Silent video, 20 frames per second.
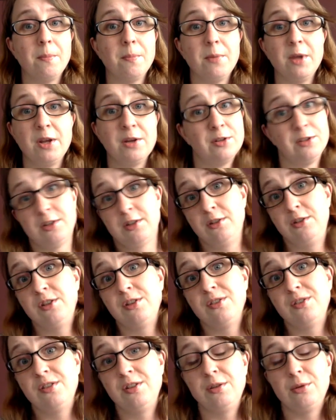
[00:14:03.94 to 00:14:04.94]
Because I
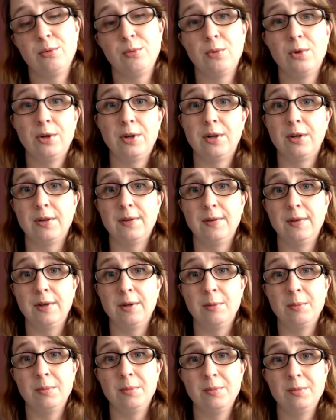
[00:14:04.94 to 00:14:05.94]
just didn't work on
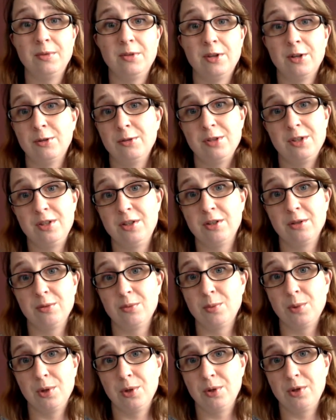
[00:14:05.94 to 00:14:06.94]
them. So it's not
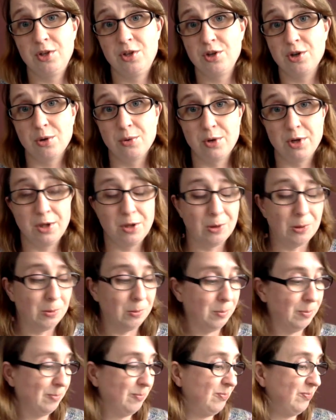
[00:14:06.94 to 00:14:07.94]
worth showing you.
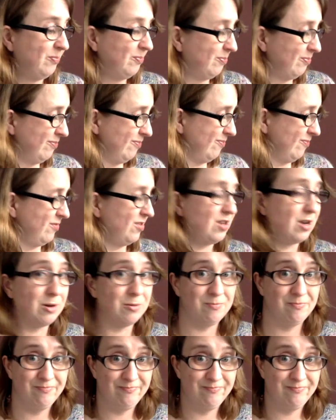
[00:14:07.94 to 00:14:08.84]
So,